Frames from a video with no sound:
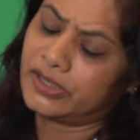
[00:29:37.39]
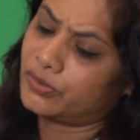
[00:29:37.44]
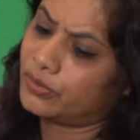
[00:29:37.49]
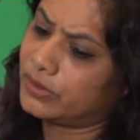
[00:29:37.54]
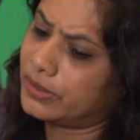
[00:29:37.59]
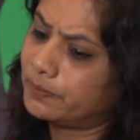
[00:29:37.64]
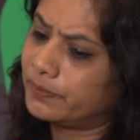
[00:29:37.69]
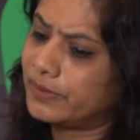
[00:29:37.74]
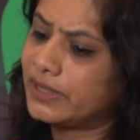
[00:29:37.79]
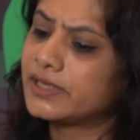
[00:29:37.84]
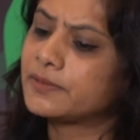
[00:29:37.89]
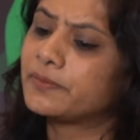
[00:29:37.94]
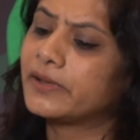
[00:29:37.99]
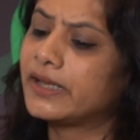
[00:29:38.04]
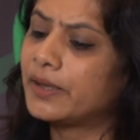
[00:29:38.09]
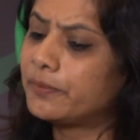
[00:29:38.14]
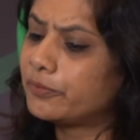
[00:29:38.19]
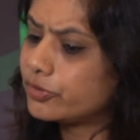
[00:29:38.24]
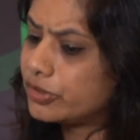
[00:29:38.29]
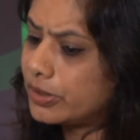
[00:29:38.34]
I told him, please,
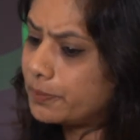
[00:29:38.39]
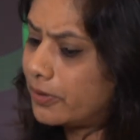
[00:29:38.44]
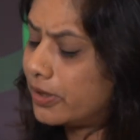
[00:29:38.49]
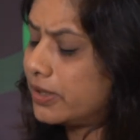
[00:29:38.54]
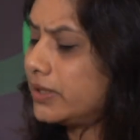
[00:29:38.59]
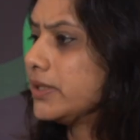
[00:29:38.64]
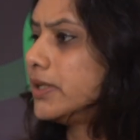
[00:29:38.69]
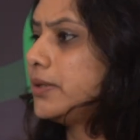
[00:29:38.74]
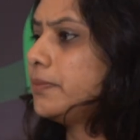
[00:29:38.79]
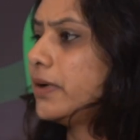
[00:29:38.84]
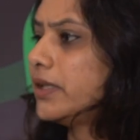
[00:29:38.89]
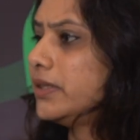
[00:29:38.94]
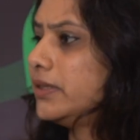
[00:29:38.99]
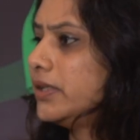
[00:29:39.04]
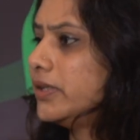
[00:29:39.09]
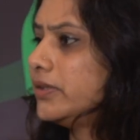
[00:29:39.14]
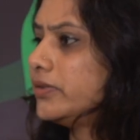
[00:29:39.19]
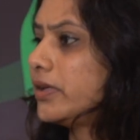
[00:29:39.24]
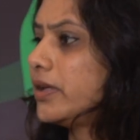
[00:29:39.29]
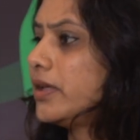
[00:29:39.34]
bhaiya, mujhe polythene mat
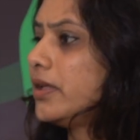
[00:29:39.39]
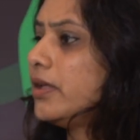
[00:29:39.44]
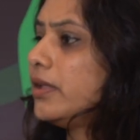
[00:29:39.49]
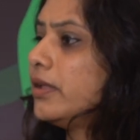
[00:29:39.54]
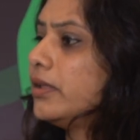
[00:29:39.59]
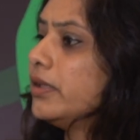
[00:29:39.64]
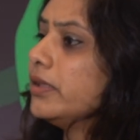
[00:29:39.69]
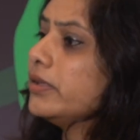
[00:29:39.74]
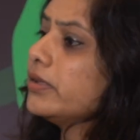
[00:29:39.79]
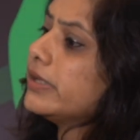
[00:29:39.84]
dijiye. Yeah.